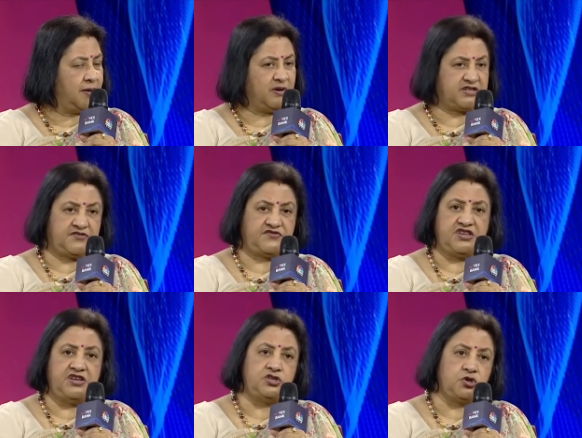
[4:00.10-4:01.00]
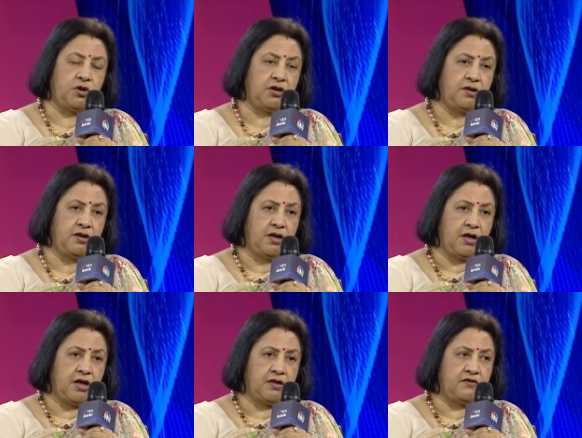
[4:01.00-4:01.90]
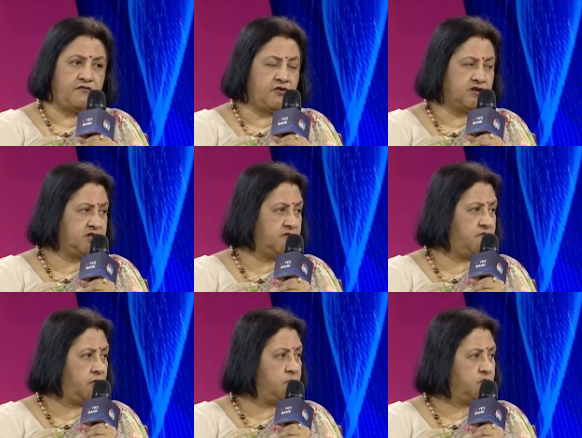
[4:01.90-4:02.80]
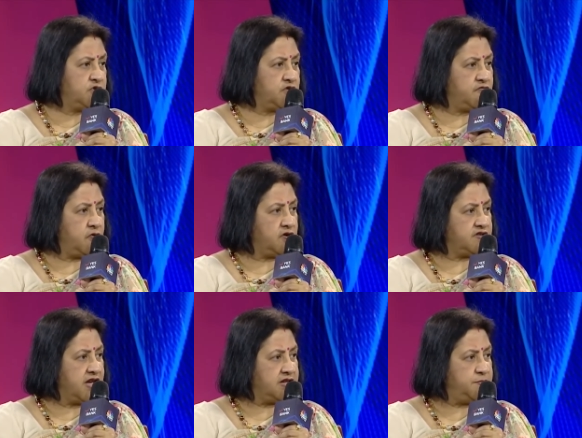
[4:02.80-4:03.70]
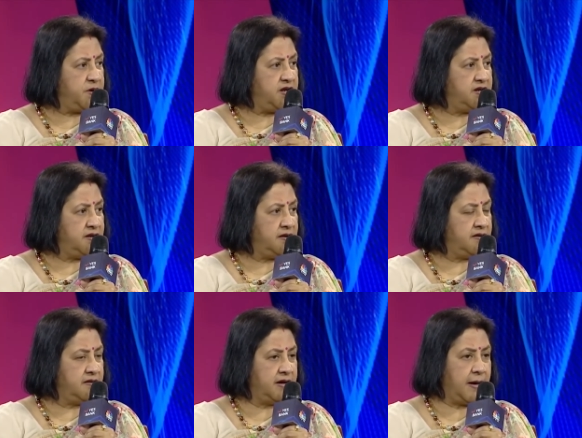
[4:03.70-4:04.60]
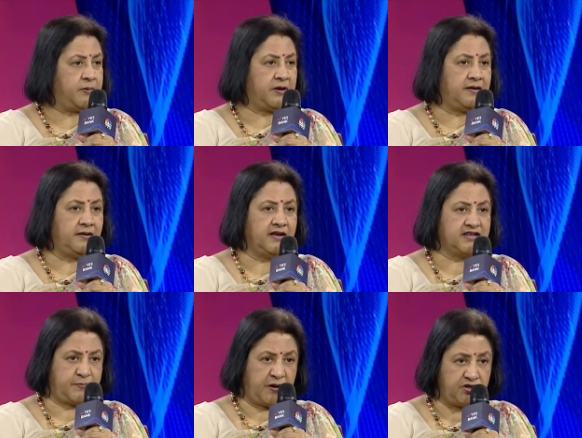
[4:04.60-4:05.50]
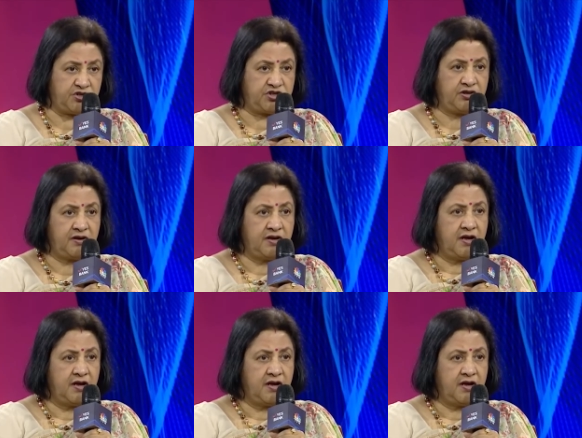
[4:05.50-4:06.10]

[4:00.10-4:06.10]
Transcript: must have seen it all. The first and foremost, of course, has been capital expenditure.